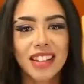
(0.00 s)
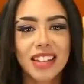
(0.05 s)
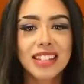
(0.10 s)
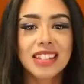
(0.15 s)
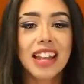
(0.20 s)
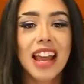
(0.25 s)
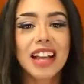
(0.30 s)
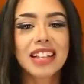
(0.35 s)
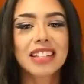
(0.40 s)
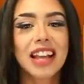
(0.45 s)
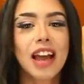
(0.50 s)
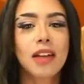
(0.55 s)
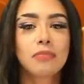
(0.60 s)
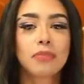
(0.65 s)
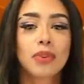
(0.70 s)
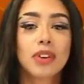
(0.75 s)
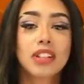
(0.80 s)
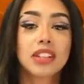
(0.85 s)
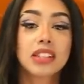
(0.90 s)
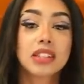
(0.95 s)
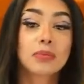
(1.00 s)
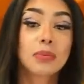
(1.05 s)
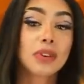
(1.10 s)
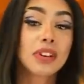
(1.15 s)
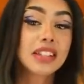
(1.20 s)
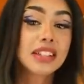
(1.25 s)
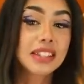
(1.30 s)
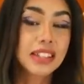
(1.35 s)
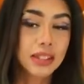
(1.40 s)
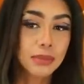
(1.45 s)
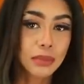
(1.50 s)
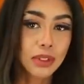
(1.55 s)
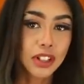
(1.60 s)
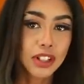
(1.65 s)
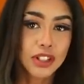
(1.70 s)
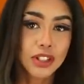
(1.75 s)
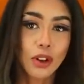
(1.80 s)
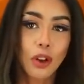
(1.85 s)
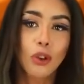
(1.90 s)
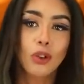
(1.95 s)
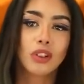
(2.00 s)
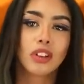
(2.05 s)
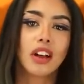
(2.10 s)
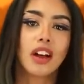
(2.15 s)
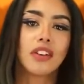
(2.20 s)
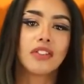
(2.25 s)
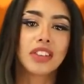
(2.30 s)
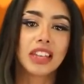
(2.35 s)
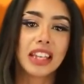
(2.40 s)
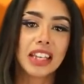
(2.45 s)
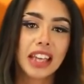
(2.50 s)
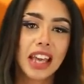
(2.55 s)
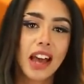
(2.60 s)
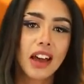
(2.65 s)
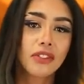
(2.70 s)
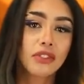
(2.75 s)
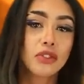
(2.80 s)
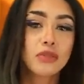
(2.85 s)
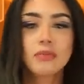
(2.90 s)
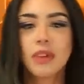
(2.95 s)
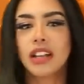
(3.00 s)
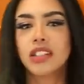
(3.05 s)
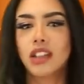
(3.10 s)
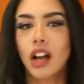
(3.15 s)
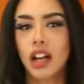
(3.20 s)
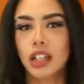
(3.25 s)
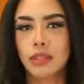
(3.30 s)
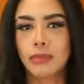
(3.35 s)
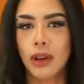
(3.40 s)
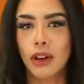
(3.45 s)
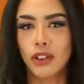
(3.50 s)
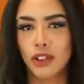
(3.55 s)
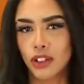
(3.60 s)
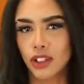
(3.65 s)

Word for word: This next empress is pretty similar to Olga of Kiev, whom I talked about